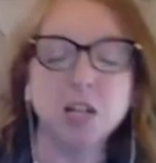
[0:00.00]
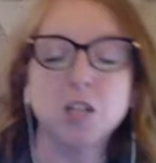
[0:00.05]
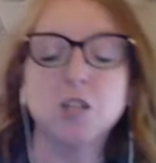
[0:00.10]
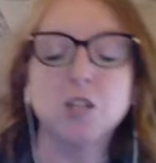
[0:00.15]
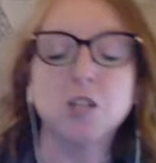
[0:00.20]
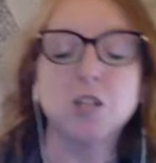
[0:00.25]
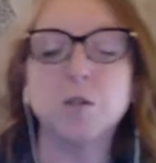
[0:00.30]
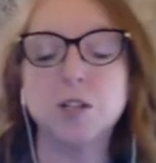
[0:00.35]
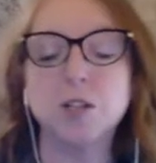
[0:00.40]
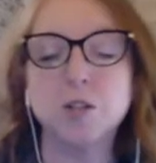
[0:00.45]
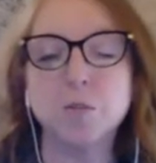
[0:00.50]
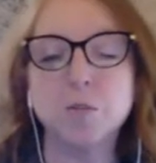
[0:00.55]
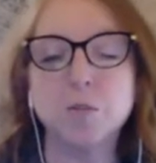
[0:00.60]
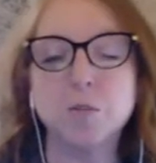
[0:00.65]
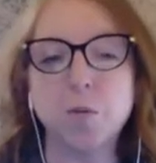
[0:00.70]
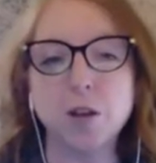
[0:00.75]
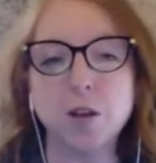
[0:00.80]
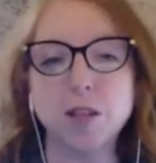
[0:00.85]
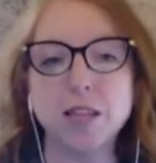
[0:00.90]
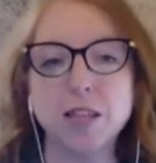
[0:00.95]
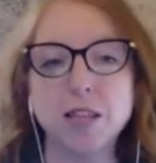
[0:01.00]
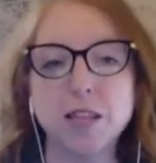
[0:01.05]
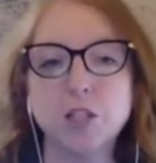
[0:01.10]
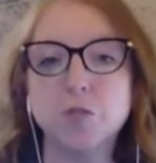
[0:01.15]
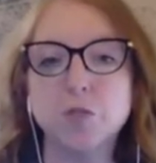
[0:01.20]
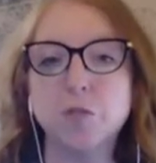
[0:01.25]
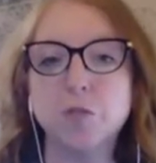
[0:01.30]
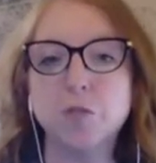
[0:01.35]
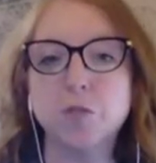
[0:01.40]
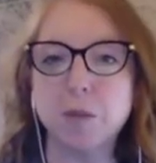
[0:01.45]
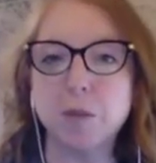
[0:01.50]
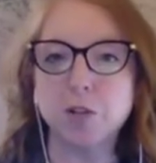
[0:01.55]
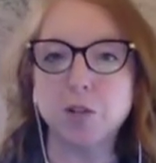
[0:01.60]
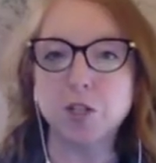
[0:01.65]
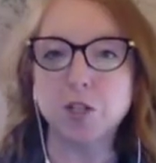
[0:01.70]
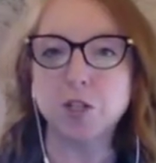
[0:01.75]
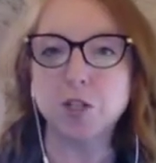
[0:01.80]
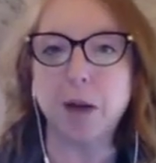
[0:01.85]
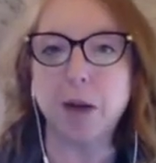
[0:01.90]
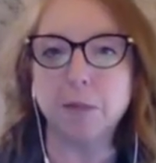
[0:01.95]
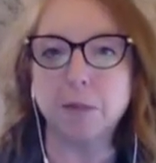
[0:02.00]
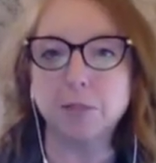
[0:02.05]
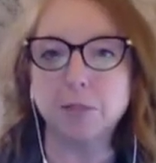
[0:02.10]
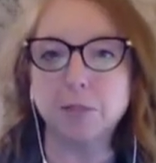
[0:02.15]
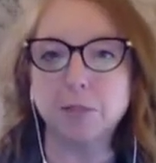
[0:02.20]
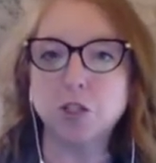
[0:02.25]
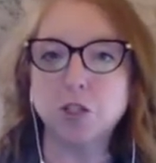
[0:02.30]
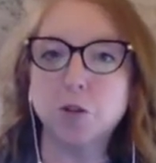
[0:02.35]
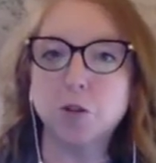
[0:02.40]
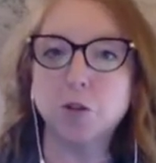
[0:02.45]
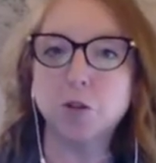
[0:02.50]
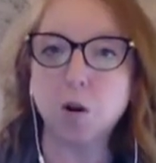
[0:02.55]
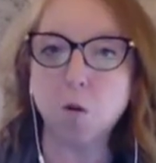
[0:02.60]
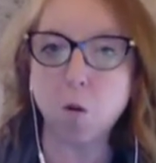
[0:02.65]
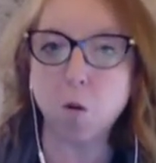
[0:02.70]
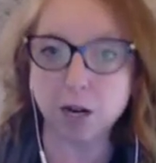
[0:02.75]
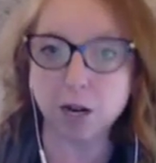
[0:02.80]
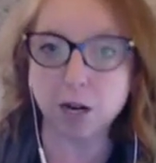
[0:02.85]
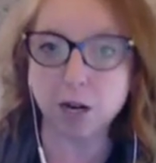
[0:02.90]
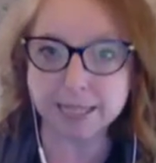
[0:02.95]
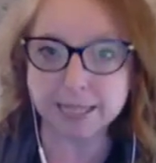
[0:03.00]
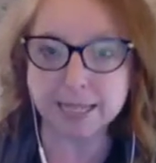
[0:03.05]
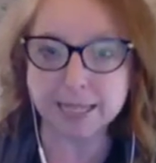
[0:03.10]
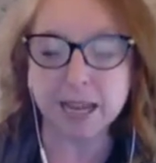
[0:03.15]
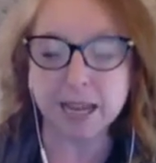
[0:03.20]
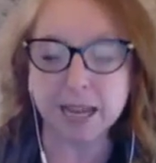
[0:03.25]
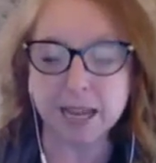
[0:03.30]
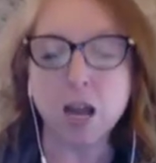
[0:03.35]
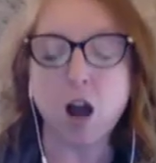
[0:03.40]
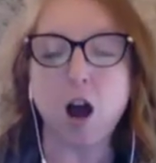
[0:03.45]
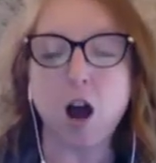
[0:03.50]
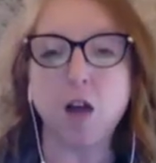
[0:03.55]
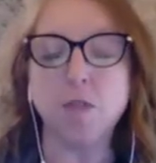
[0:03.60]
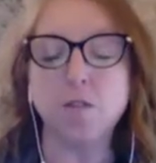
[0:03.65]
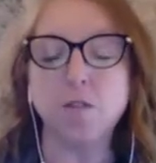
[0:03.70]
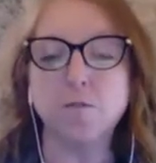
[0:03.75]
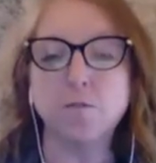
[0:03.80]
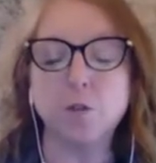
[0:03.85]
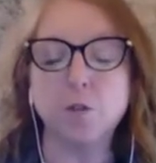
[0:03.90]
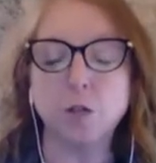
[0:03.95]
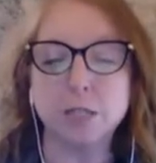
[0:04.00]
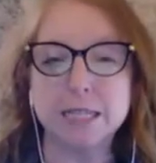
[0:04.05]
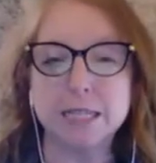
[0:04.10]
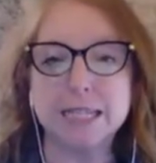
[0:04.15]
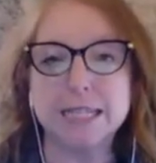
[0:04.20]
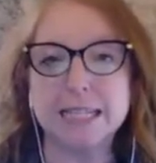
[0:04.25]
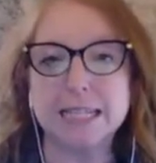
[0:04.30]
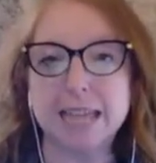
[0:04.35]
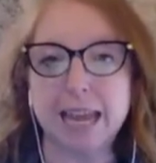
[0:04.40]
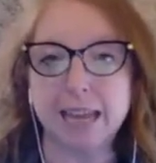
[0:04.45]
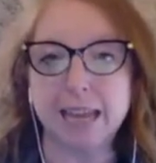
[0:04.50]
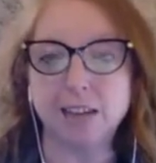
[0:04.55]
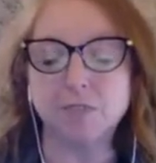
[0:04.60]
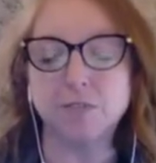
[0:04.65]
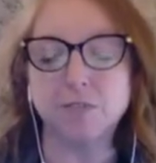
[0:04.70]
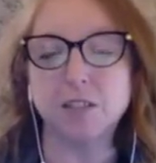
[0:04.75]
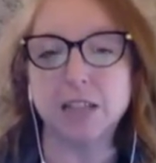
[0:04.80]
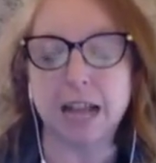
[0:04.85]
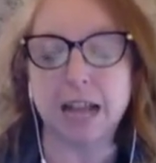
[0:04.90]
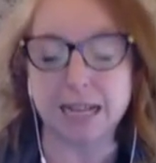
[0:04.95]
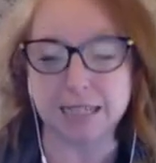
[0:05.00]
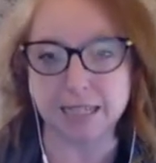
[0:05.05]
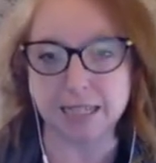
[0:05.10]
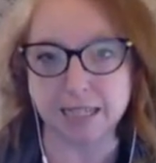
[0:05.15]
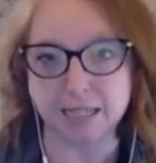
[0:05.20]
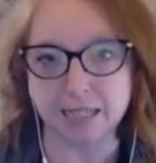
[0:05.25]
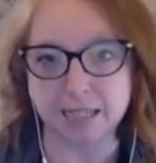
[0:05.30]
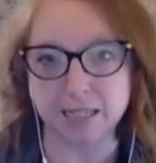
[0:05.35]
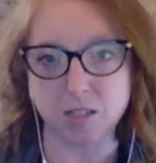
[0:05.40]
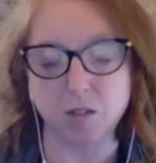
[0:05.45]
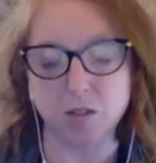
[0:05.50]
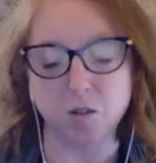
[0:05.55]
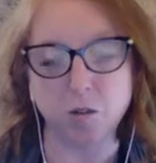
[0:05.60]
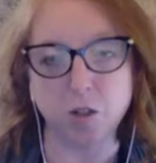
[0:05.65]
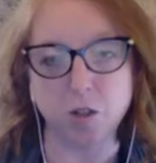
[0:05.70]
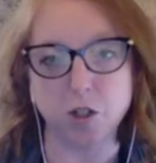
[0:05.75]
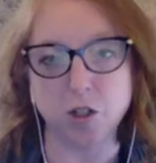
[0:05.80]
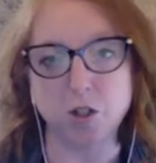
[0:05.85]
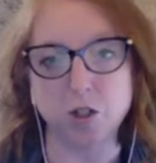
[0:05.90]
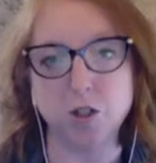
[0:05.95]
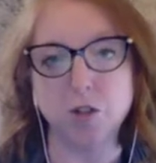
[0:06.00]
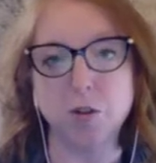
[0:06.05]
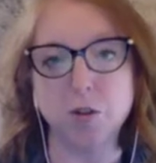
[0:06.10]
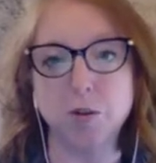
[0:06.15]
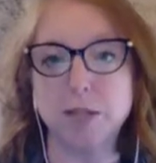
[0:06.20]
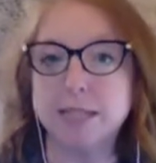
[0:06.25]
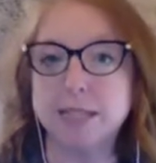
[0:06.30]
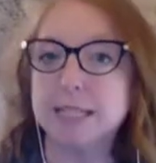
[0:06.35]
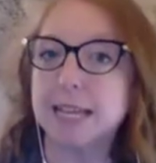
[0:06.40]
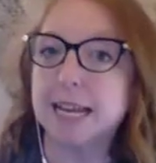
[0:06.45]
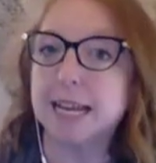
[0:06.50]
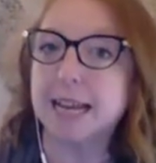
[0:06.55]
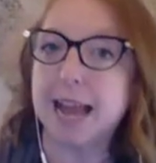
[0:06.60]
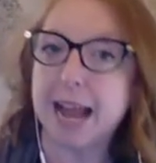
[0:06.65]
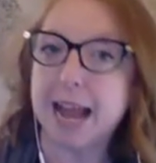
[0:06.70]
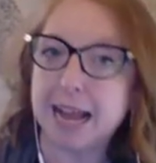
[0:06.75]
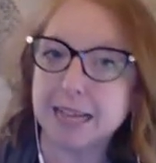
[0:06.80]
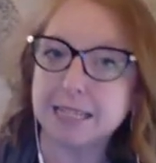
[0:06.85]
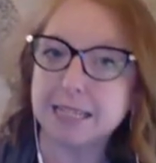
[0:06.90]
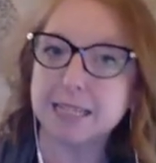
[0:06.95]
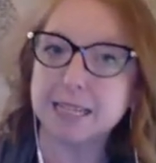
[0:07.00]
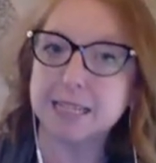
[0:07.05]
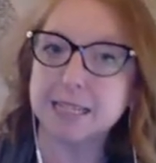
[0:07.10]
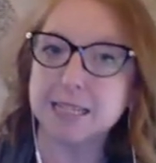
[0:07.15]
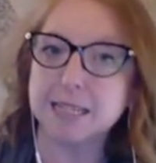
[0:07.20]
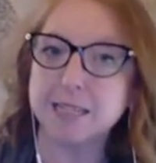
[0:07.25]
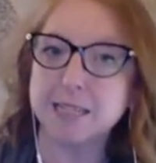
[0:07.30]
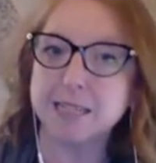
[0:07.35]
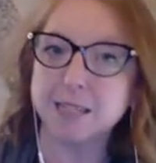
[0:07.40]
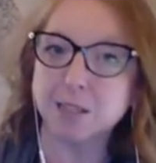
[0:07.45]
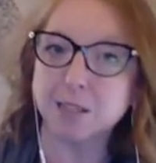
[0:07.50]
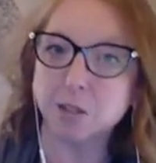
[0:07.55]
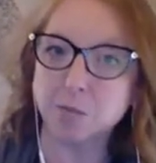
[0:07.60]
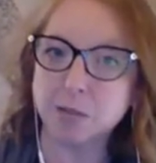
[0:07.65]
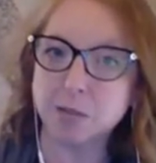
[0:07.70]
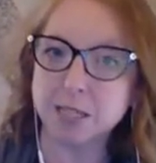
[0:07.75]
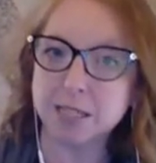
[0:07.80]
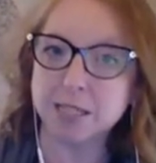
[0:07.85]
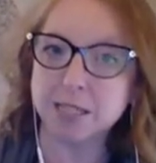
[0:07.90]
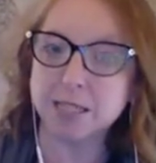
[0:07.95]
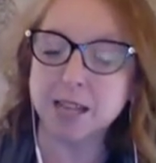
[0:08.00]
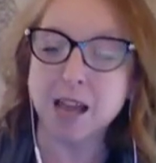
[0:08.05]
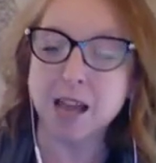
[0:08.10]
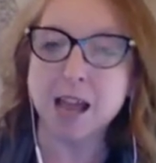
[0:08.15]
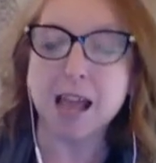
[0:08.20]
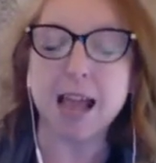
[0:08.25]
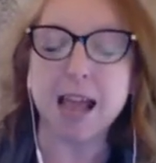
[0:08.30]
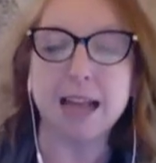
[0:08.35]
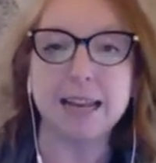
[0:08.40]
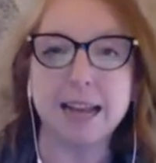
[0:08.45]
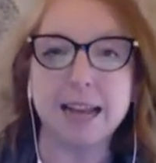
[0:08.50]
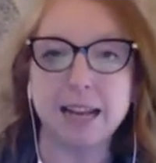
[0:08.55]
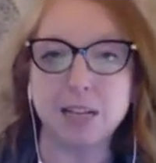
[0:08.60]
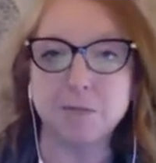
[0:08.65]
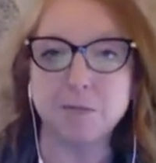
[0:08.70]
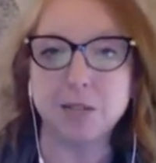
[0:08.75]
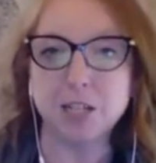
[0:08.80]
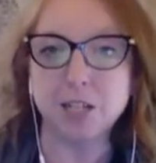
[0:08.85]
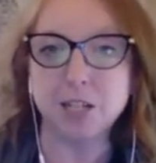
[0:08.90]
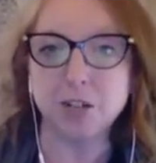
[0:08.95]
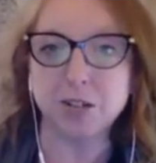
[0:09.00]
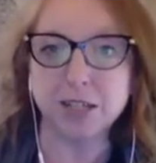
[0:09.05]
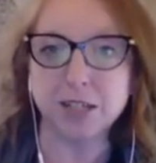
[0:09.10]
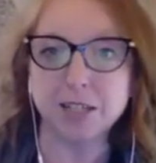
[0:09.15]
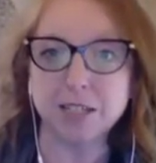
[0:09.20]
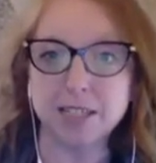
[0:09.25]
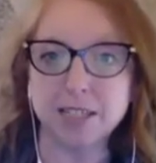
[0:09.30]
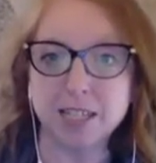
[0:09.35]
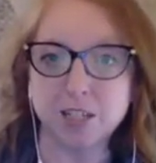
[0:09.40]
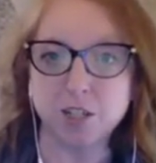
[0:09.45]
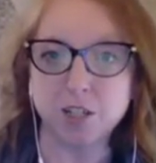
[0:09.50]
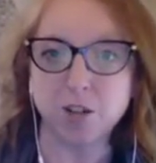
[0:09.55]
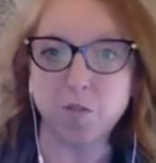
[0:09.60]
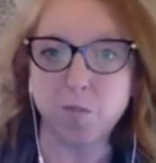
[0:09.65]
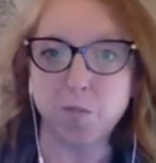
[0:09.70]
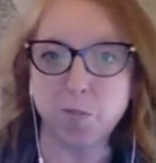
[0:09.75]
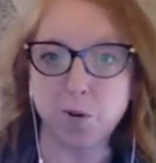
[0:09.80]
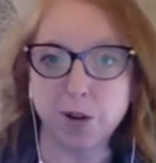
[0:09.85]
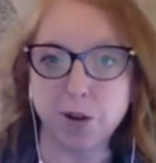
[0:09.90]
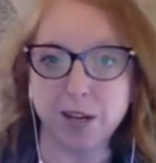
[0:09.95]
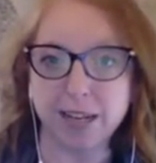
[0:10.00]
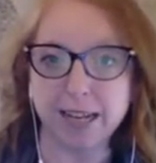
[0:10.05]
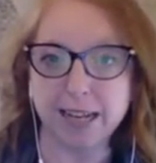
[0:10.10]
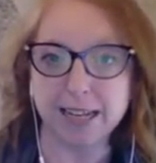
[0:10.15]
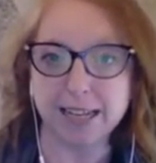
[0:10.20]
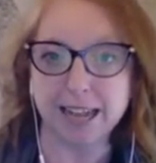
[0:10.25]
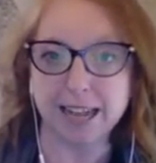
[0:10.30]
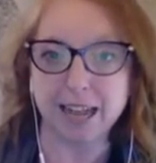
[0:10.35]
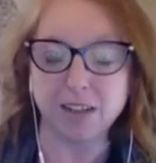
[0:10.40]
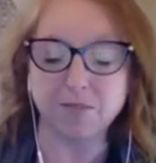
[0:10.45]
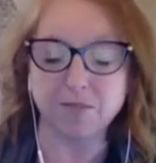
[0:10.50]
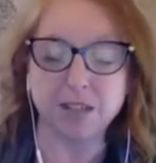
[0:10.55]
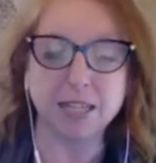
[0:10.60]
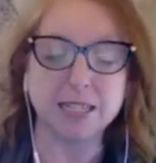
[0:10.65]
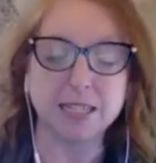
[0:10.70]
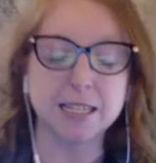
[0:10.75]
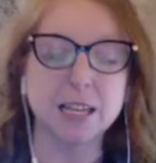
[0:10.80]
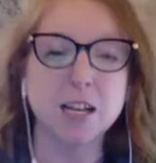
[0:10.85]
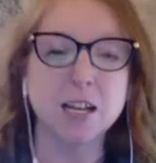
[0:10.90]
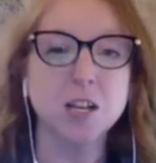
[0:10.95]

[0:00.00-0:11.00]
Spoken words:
So it is important that you remember to publish your course on the first day of classes so that your students can access the syllabus and any materials that you've put in Canvas.